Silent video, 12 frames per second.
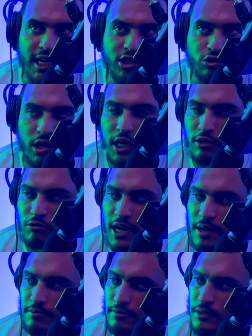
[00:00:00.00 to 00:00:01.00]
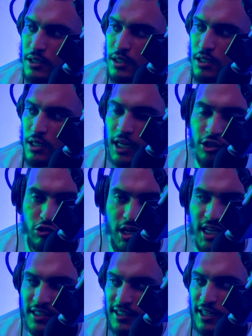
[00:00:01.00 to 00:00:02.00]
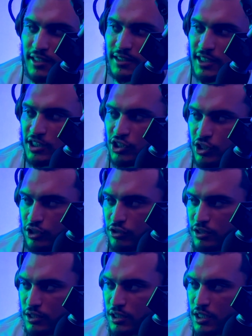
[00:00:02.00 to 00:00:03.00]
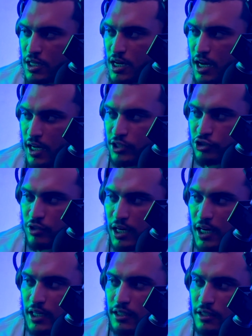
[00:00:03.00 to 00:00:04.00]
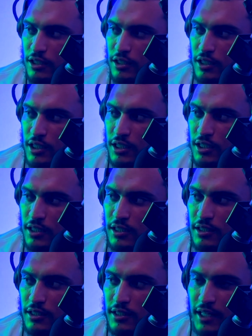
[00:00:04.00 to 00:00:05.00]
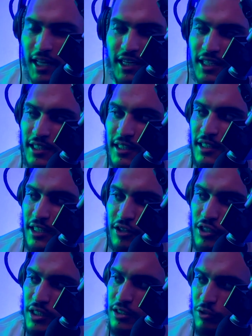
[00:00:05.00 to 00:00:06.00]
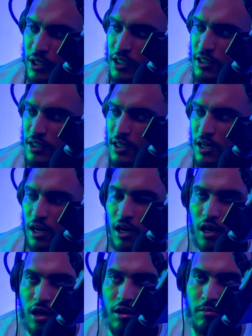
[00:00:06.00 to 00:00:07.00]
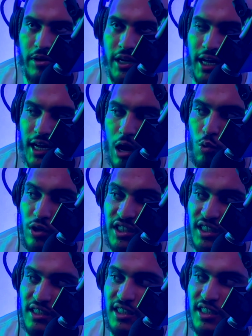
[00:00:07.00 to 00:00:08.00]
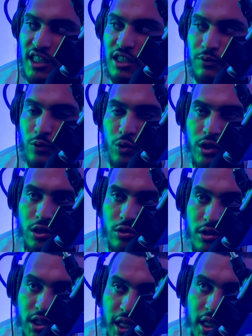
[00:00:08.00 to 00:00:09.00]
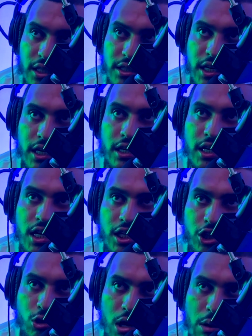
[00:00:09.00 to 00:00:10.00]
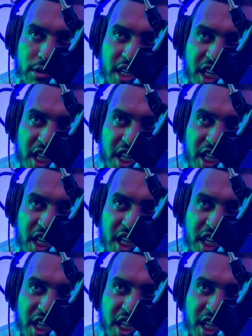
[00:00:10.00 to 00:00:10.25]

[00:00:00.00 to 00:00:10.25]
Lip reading: I tried rap, I tried selling T-shirts, I tried literally anything there is, right? And I wasn't successful in those things, and you know, I was